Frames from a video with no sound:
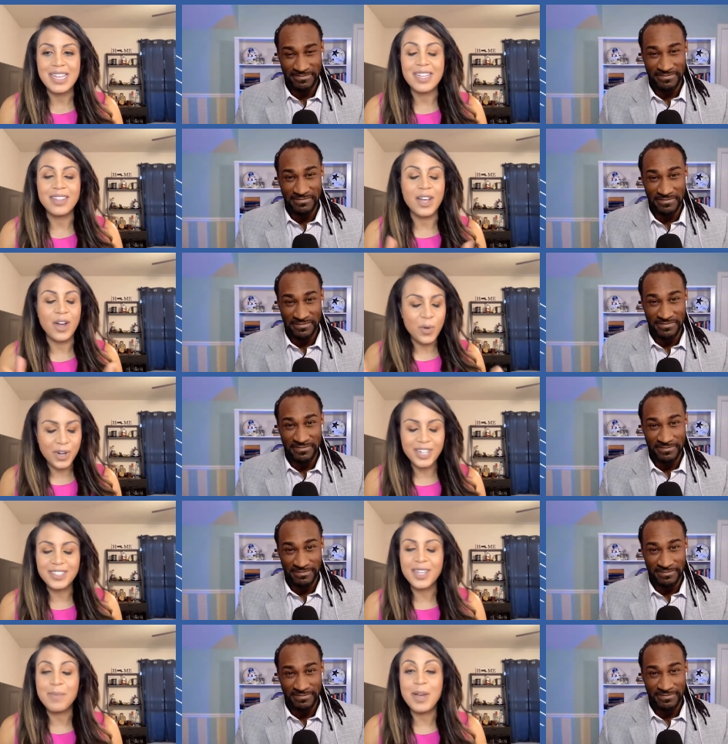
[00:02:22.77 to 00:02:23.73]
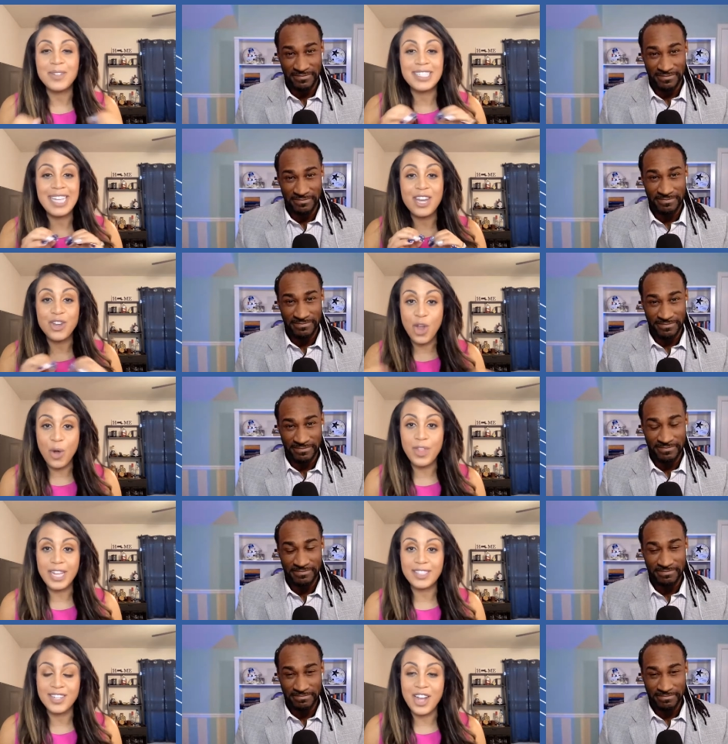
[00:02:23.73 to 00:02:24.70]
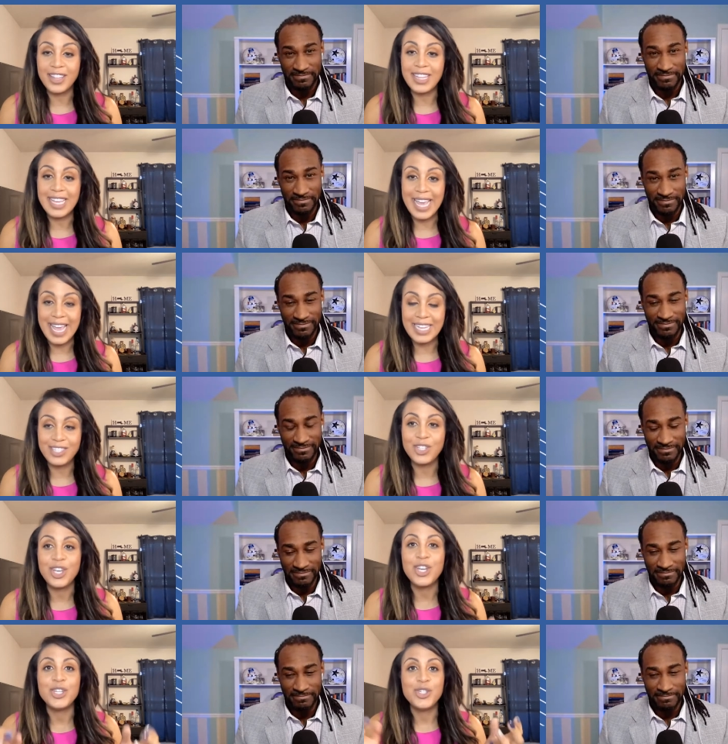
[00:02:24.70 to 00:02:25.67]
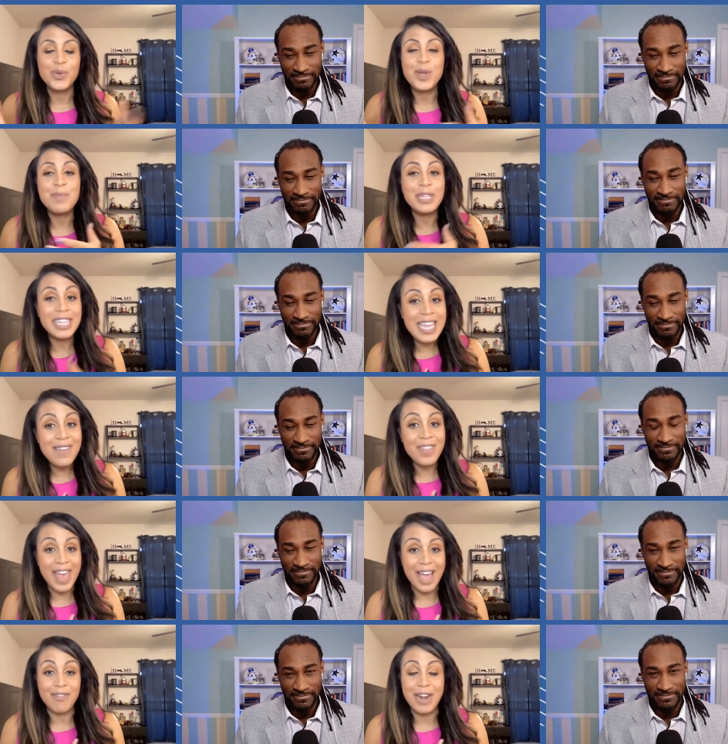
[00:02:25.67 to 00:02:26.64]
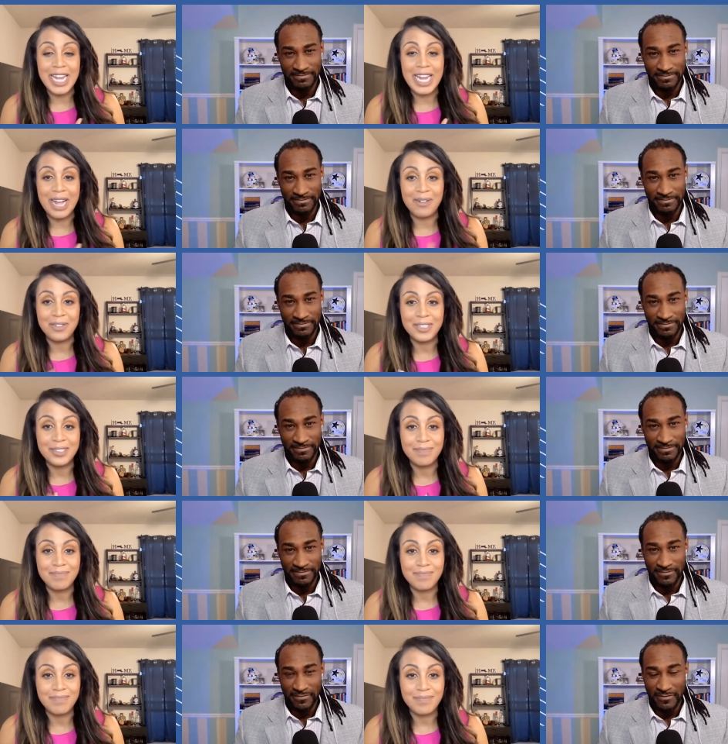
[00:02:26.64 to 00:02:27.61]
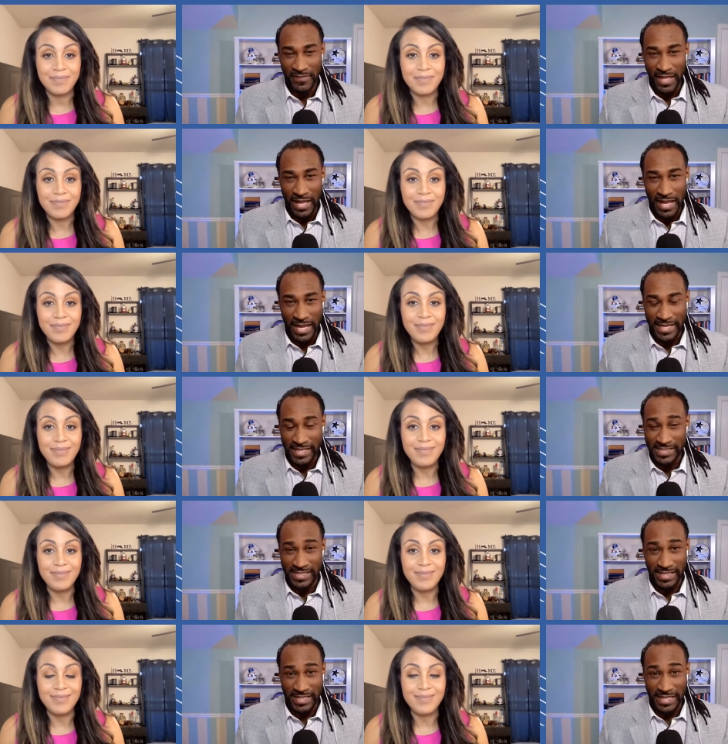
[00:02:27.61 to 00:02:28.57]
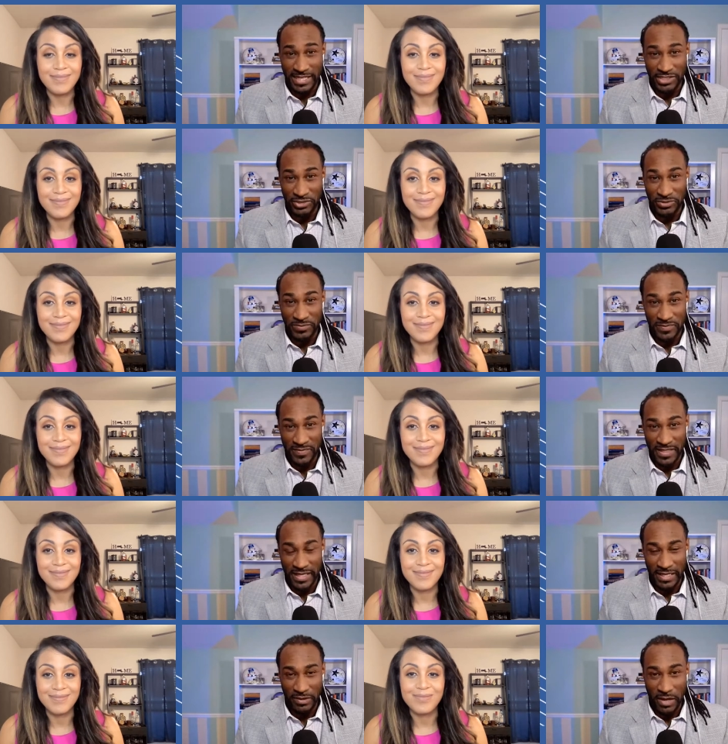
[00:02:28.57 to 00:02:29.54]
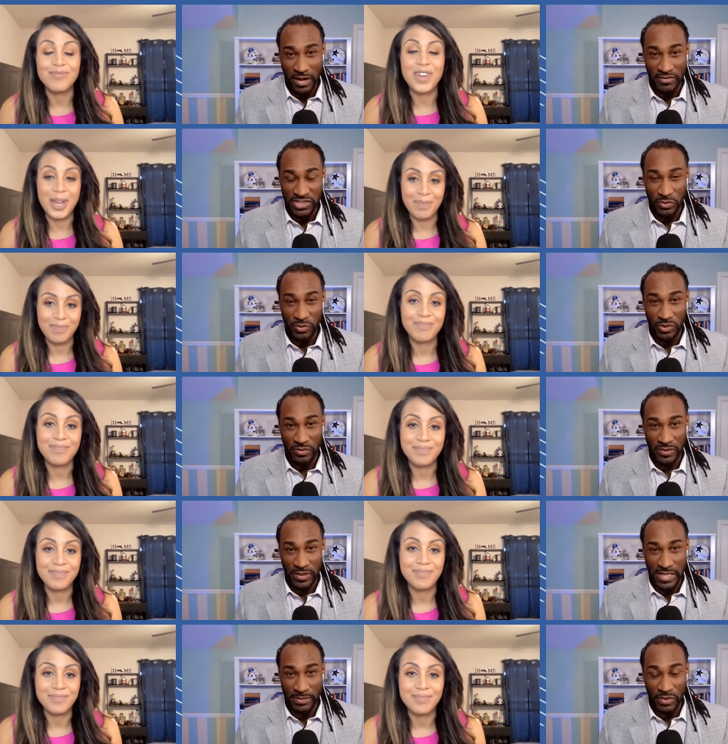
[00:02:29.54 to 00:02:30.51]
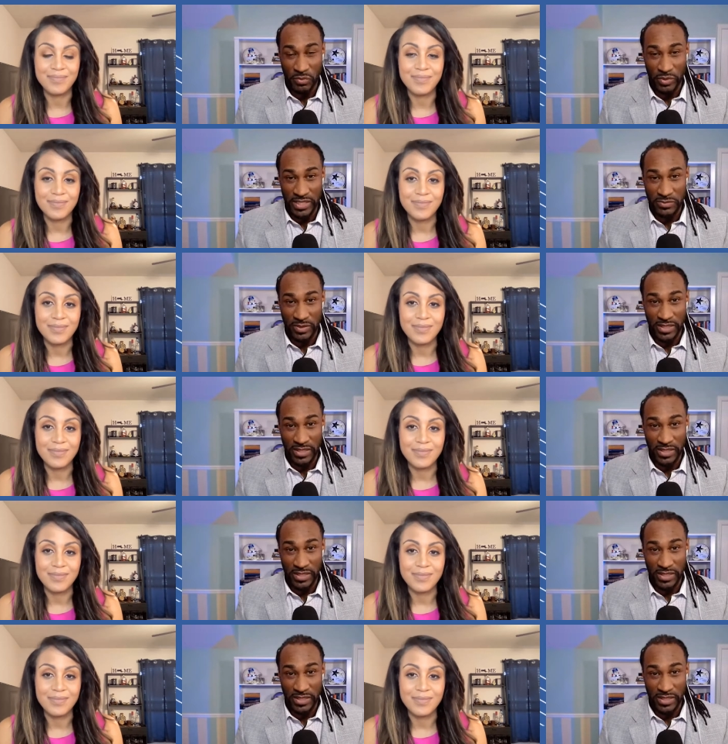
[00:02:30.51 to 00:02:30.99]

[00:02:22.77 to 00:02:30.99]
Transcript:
Speaker 1: The owner has come out and said, no, that's not the case. Do we believe that right now?
Speaker 2: I can't say that I do. Obviously, the coming weeks will